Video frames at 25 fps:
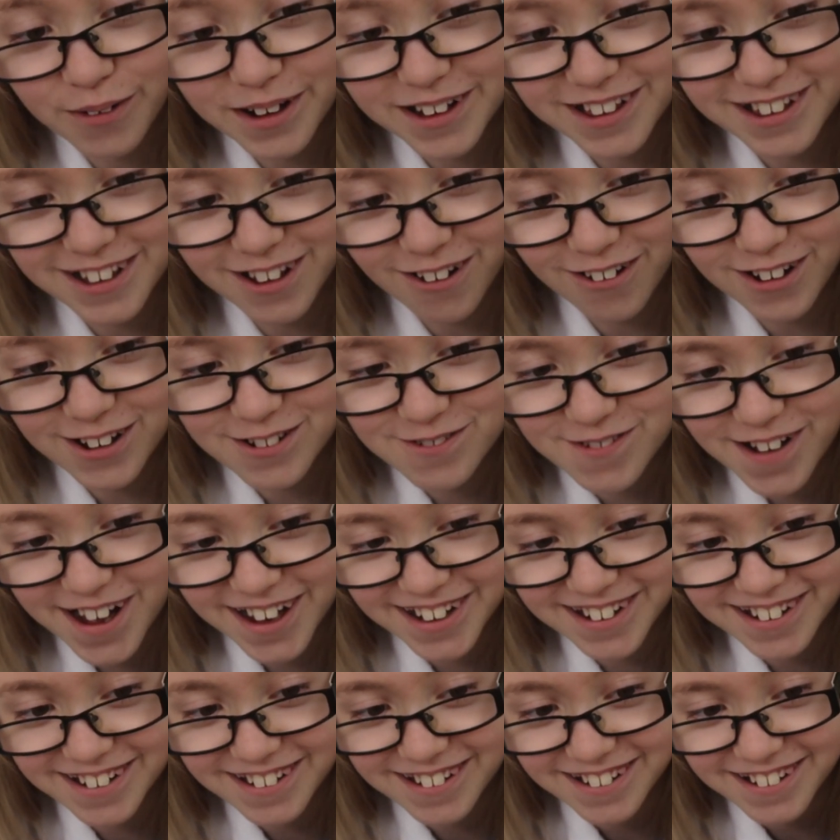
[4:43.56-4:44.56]
it's going
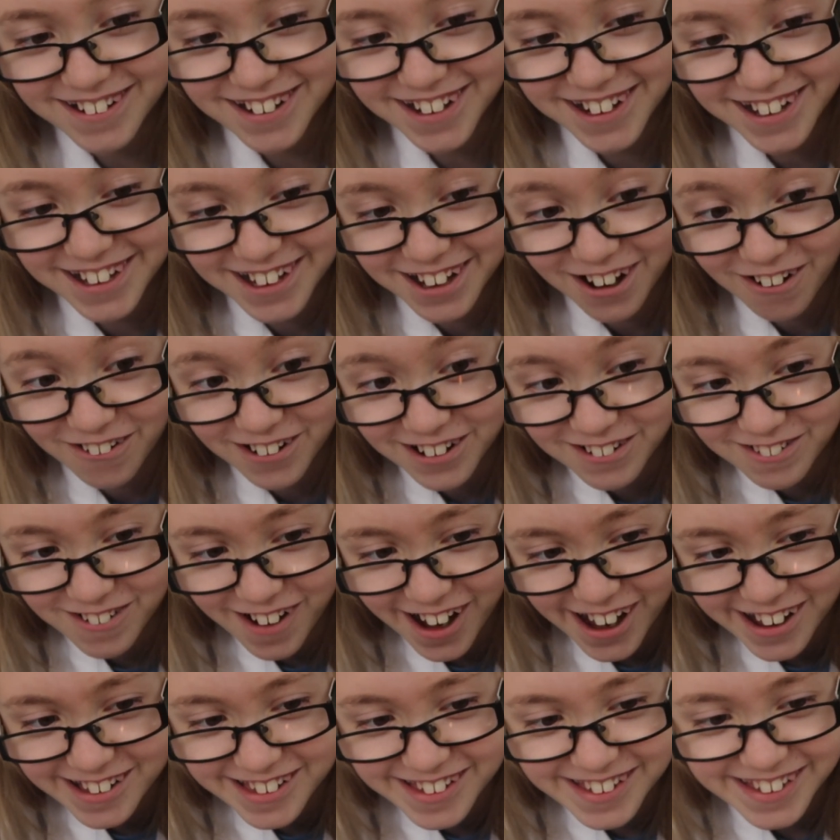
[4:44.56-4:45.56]
red. It's going
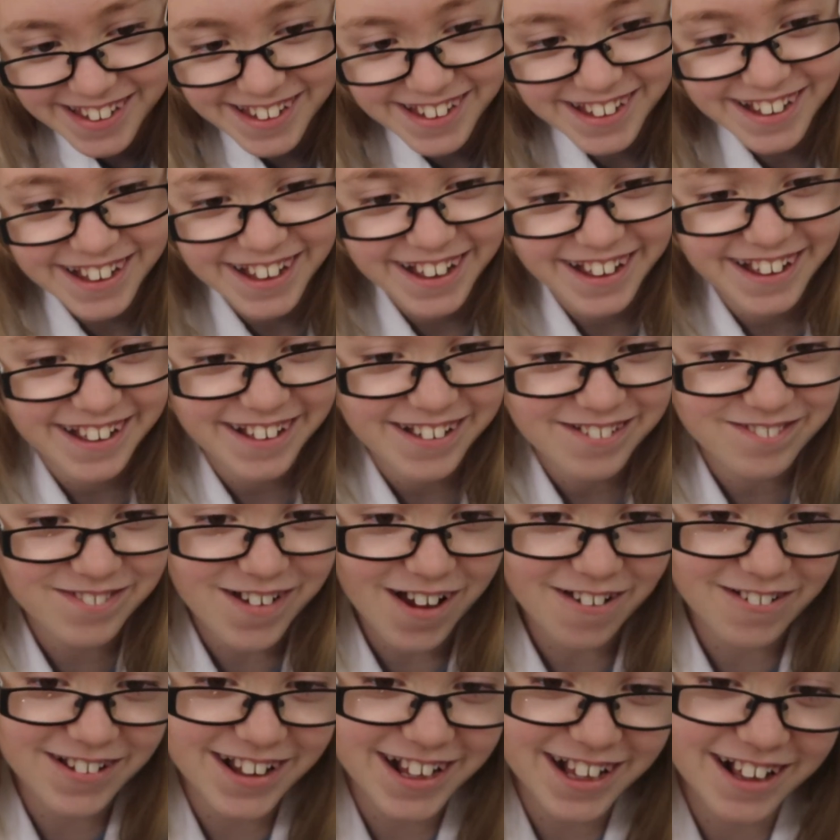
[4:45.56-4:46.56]
red.
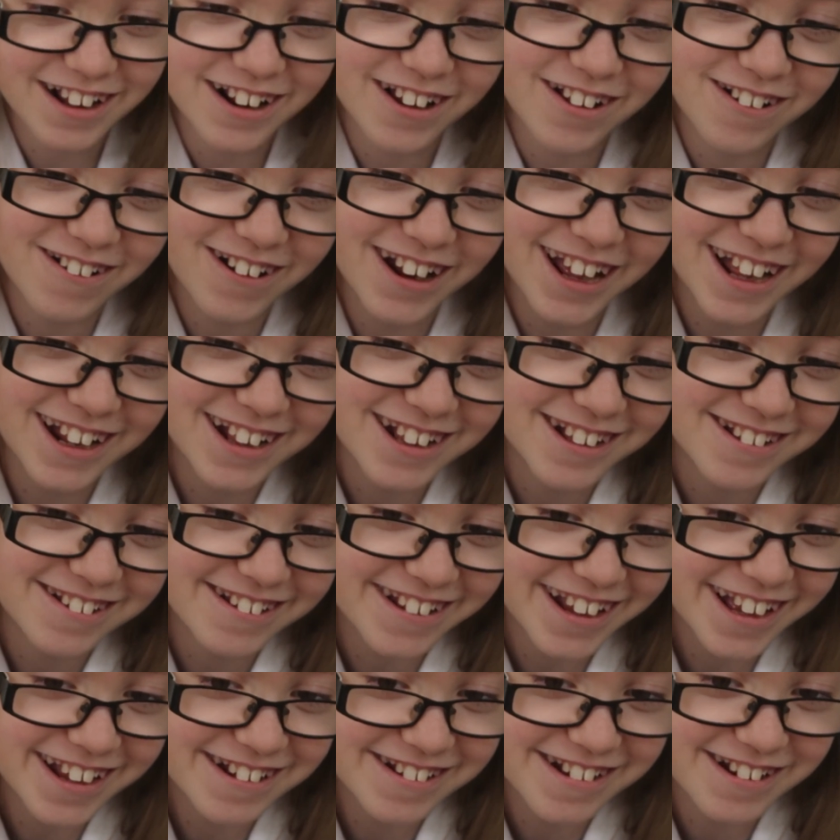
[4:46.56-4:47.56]
Very slowly, it's
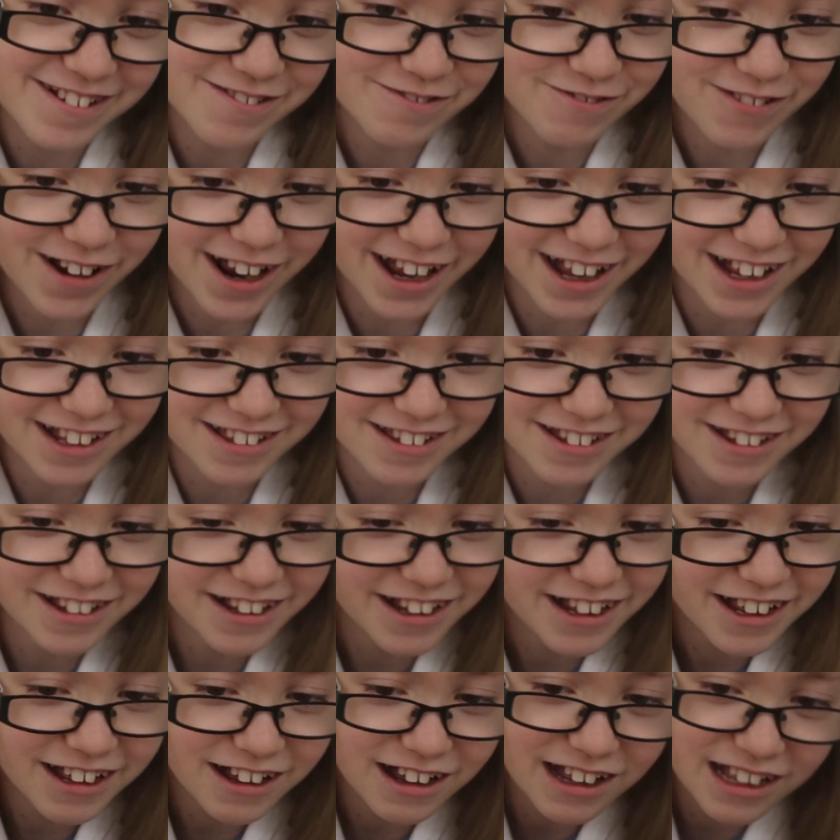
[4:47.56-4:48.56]
changing red.
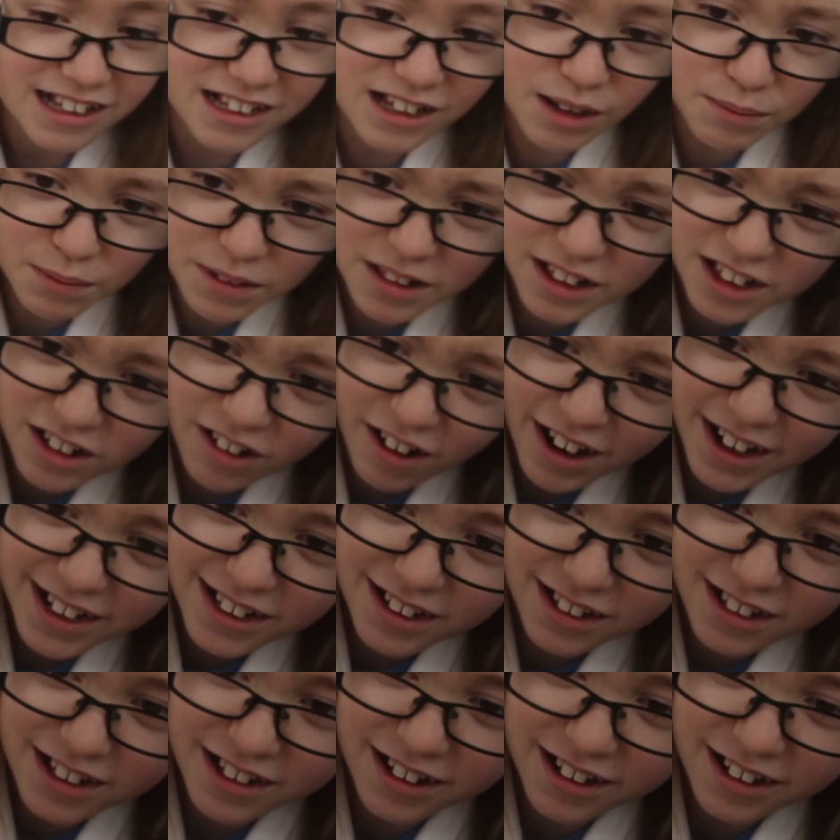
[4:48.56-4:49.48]
Some of the sides are